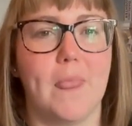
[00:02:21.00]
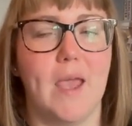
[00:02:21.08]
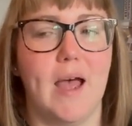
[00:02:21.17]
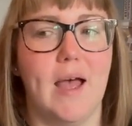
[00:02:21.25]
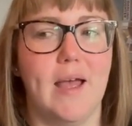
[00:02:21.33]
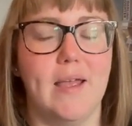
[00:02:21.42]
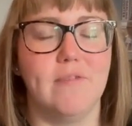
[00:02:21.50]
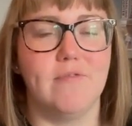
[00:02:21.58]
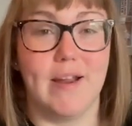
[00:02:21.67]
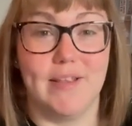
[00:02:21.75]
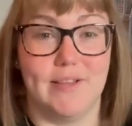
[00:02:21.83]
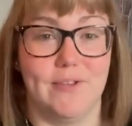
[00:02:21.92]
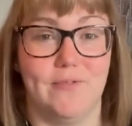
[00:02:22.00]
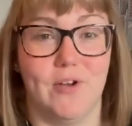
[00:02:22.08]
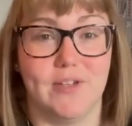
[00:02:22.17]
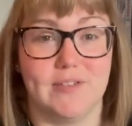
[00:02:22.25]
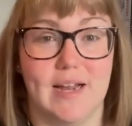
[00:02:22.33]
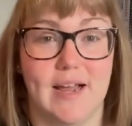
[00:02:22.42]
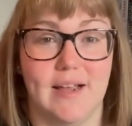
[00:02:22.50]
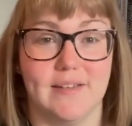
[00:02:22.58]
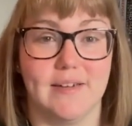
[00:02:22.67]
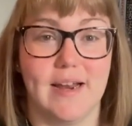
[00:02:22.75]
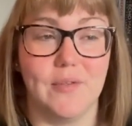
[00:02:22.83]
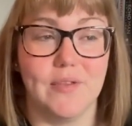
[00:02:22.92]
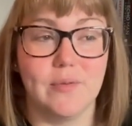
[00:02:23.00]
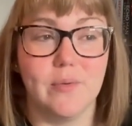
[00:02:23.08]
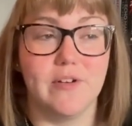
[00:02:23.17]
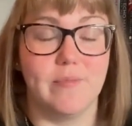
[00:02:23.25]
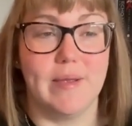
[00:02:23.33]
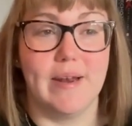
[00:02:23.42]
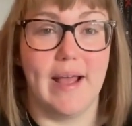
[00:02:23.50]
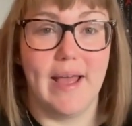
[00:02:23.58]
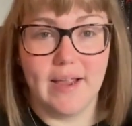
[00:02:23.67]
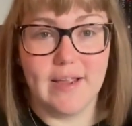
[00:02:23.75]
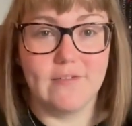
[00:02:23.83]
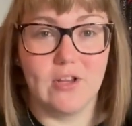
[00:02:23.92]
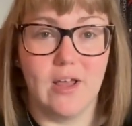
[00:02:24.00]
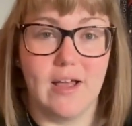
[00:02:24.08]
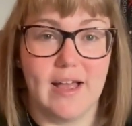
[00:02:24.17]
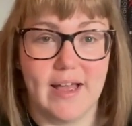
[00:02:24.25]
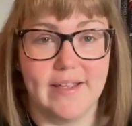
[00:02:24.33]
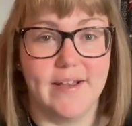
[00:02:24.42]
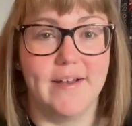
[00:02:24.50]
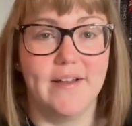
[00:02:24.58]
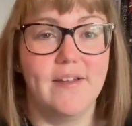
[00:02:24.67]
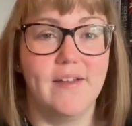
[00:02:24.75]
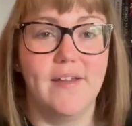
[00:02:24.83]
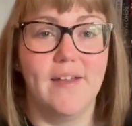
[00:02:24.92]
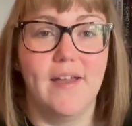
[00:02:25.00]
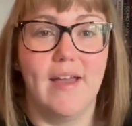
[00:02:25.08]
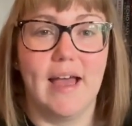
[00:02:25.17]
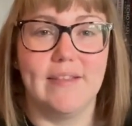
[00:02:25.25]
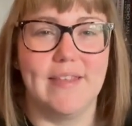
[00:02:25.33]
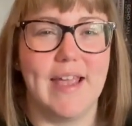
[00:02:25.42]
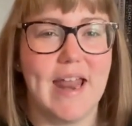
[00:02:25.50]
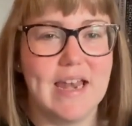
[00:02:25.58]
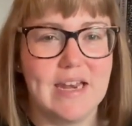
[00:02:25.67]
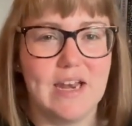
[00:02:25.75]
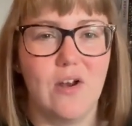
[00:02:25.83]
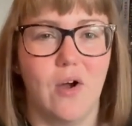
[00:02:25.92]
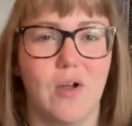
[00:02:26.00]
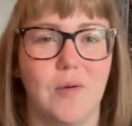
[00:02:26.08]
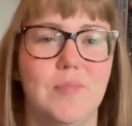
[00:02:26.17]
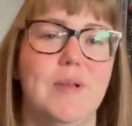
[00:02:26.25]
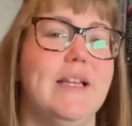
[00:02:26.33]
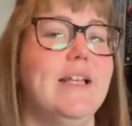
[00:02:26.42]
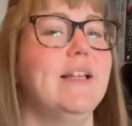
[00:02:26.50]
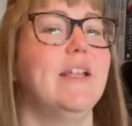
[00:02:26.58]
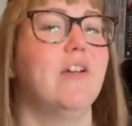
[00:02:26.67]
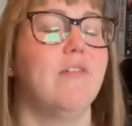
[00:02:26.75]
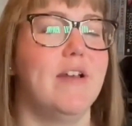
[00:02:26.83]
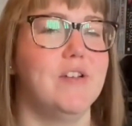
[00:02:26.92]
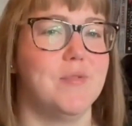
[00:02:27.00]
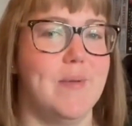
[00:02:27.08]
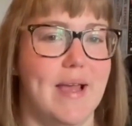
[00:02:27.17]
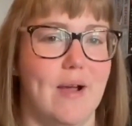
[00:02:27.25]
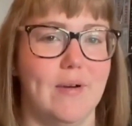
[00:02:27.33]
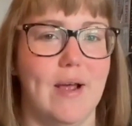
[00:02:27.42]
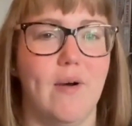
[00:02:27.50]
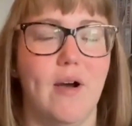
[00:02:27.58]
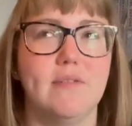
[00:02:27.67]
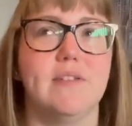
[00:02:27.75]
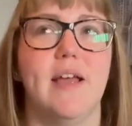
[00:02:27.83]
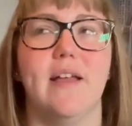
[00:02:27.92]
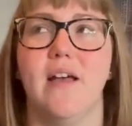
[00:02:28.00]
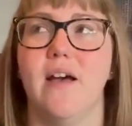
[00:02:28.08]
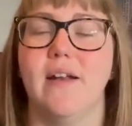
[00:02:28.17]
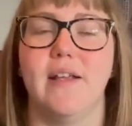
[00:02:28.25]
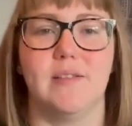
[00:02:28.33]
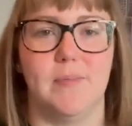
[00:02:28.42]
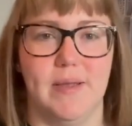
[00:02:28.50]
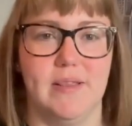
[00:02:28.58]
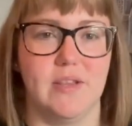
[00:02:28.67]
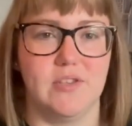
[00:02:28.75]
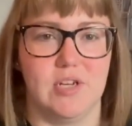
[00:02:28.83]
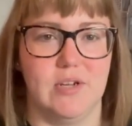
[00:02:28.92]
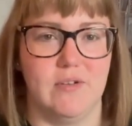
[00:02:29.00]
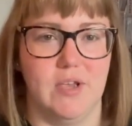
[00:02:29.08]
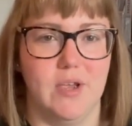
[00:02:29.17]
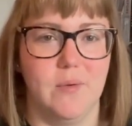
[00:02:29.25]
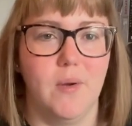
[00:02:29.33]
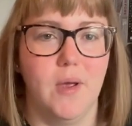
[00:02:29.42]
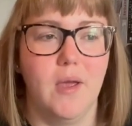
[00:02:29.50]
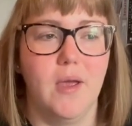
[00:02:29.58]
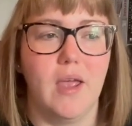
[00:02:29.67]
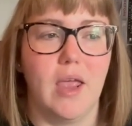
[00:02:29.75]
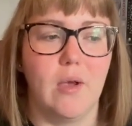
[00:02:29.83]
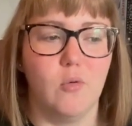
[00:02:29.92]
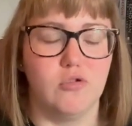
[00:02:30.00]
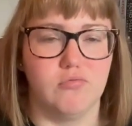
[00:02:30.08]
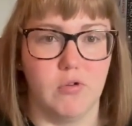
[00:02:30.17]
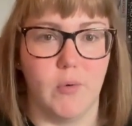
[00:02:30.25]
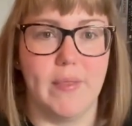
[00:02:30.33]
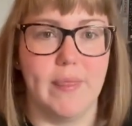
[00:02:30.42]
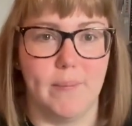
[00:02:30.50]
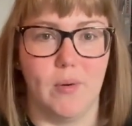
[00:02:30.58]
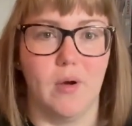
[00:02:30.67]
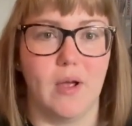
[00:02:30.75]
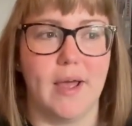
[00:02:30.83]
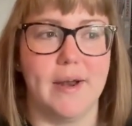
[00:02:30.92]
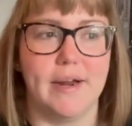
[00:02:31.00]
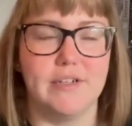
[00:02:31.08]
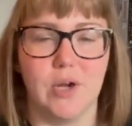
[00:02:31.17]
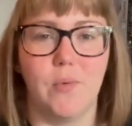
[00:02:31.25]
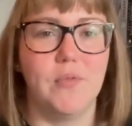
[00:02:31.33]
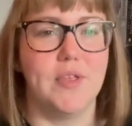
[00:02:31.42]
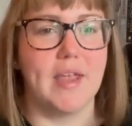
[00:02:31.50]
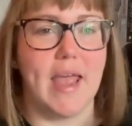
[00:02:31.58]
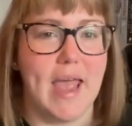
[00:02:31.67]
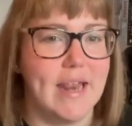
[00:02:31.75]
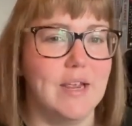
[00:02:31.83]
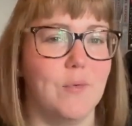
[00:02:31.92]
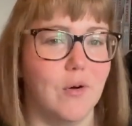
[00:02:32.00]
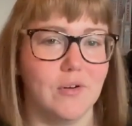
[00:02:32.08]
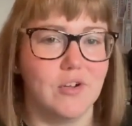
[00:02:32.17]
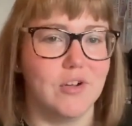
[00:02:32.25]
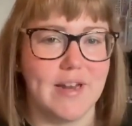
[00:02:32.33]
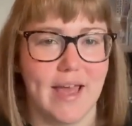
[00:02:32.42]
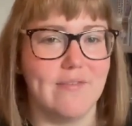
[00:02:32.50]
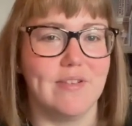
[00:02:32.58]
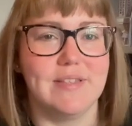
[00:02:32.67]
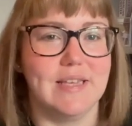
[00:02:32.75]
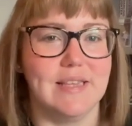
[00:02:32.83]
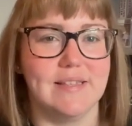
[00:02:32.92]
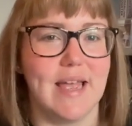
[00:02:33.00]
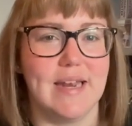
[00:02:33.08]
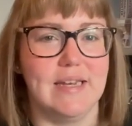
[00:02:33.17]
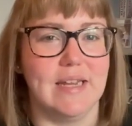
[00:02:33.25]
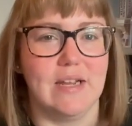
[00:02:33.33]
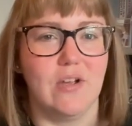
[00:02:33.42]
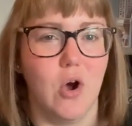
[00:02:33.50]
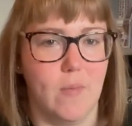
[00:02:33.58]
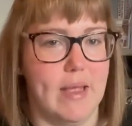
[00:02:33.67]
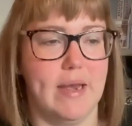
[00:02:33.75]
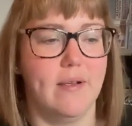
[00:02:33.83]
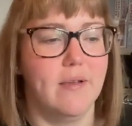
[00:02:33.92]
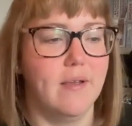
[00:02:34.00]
I rated this 4 stars. Now, this would have been a heck of a lot higher had the ending not completely cringed me out. Now, obviously I can't explain this to you. It would ruin the book, and I don't think anyone could ever see this ending coming.